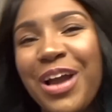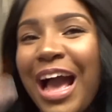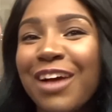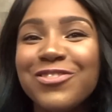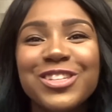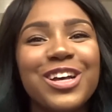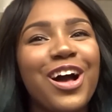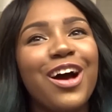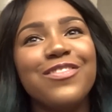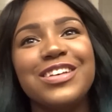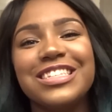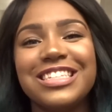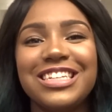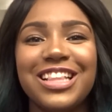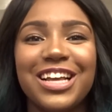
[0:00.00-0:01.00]
you have to
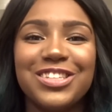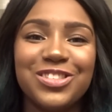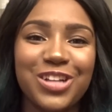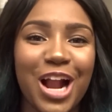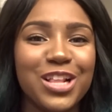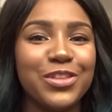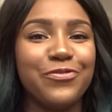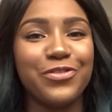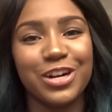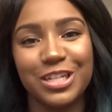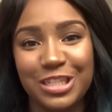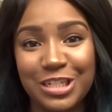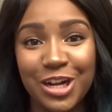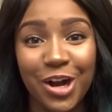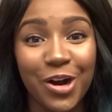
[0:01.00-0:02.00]
obviously, like, start the
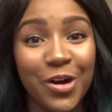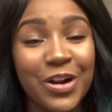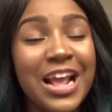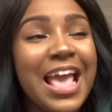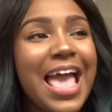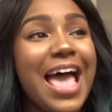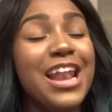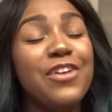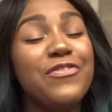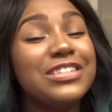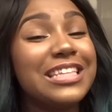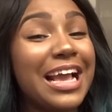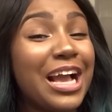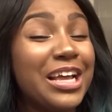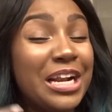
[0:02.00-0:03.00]
first note. And if
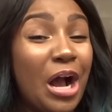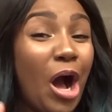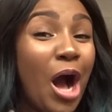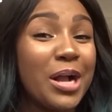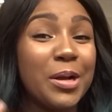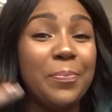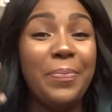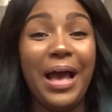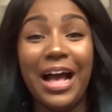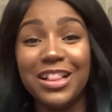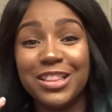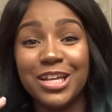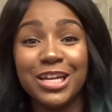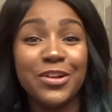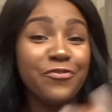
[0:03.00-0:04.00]
it's like an
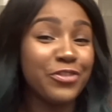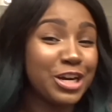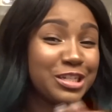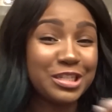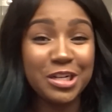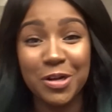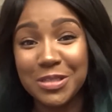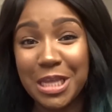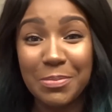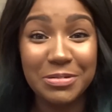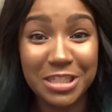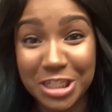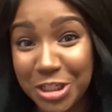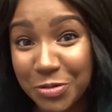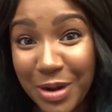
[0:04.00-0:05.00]
acapella first note type
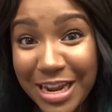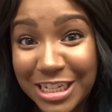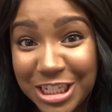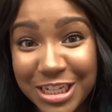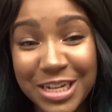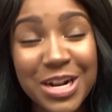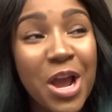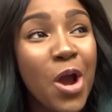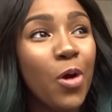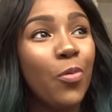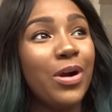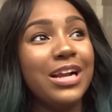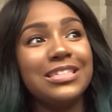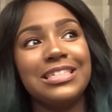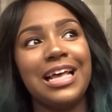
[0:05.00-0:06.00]
of situation
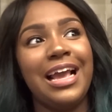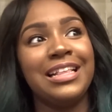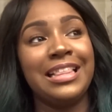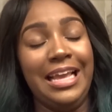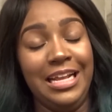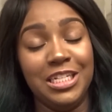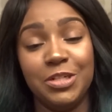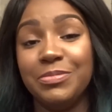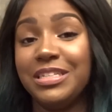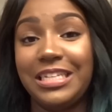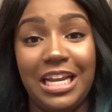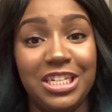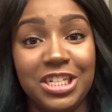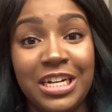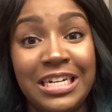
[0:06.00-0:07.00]
where it's like the
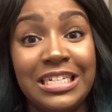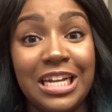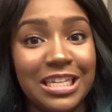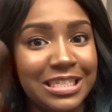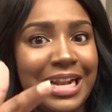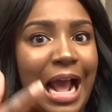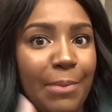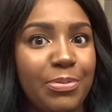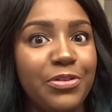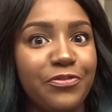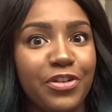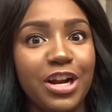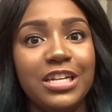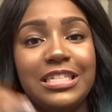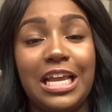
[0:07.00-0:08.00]
instrumentation doesn't happen
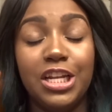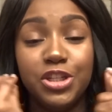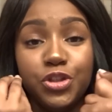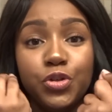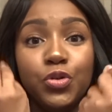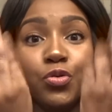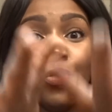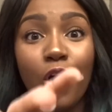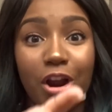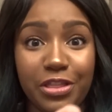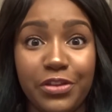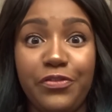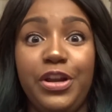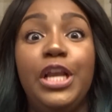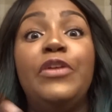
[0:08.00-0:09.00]
first and you
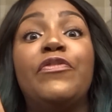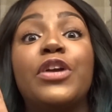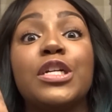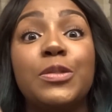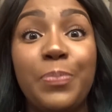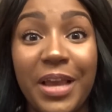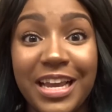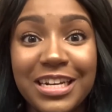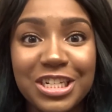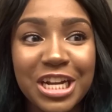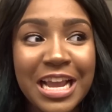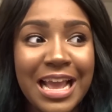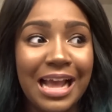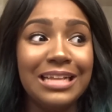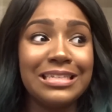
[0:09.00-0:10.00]
are the very first
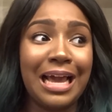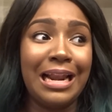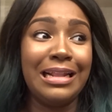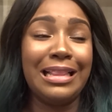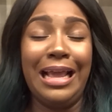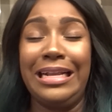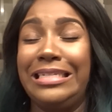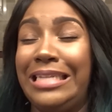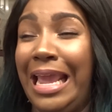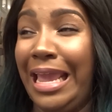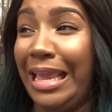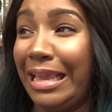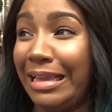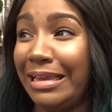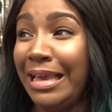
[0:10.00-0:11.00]
pitch, it's kind of like,
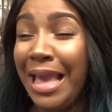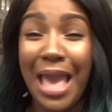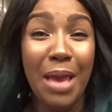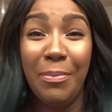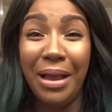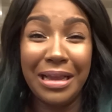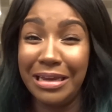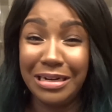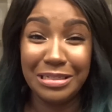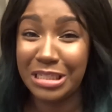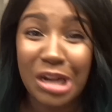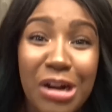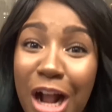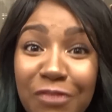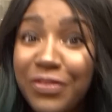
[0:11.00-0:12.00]
dang, am I gonna
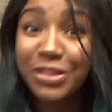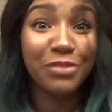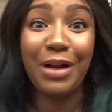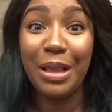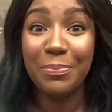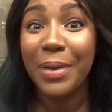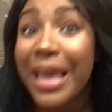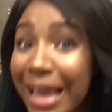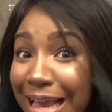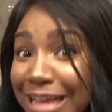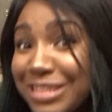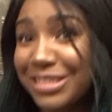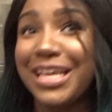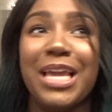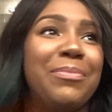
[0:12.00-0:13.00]
start off on the right
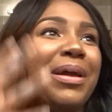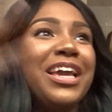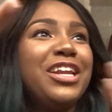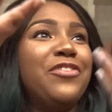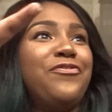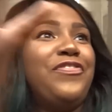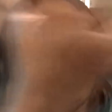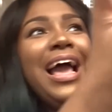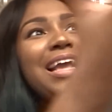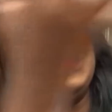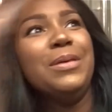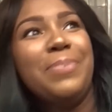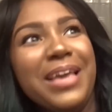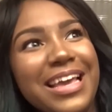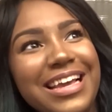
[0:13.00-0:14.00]
pitch? Like, am I gonna find
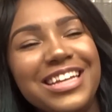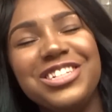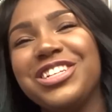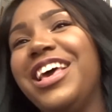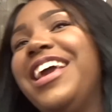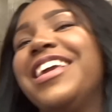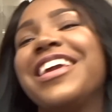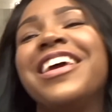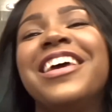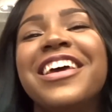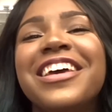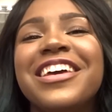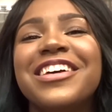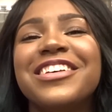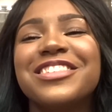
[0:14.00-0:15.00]
the pitch? Like,
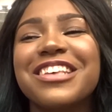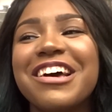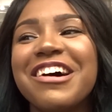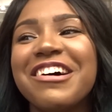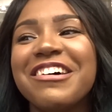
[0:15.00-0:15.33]
so